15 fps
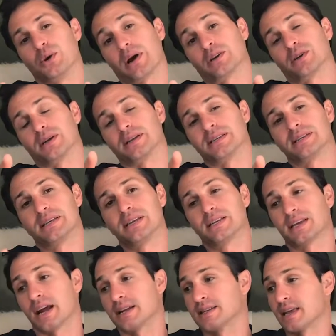you actually can see
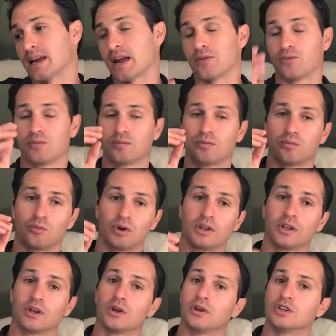sites that have
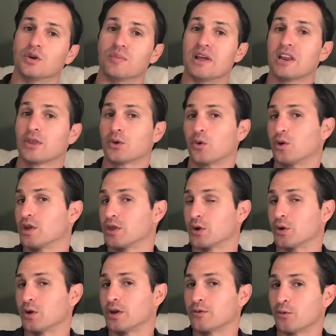really good domain authority,
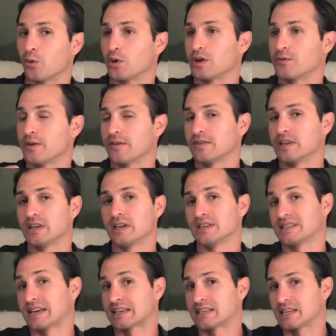30, 40, 50,
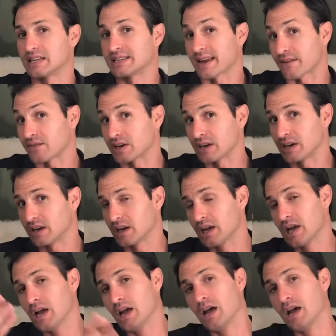60, 70,